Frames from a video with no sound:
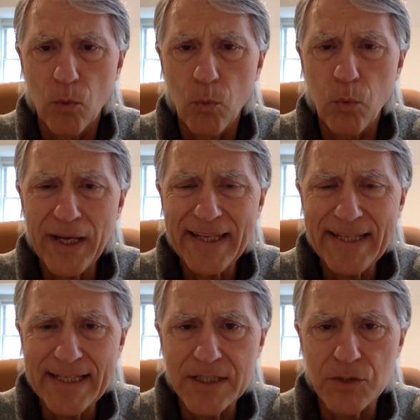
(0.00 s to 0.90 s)
we
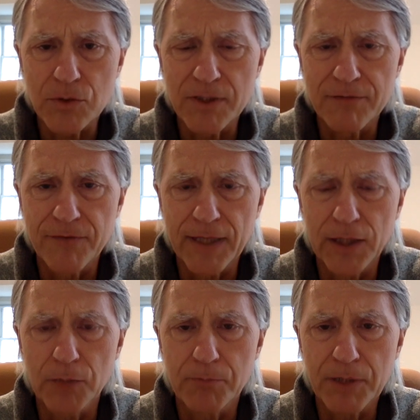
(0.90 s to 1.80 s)
need to
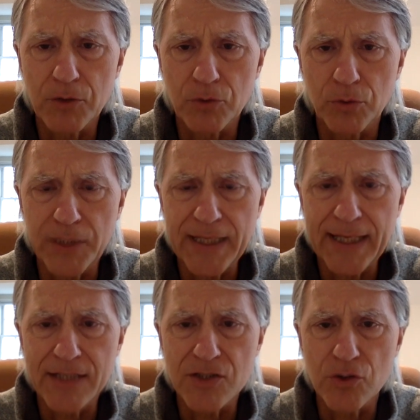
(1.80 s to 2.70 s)
develop and
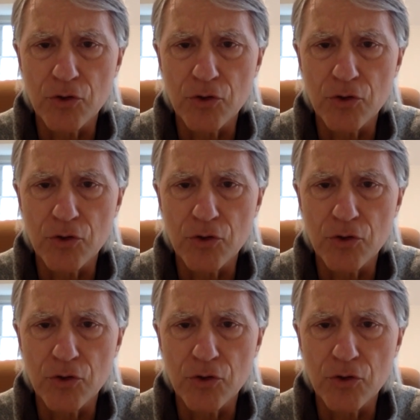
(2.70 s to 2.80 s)
create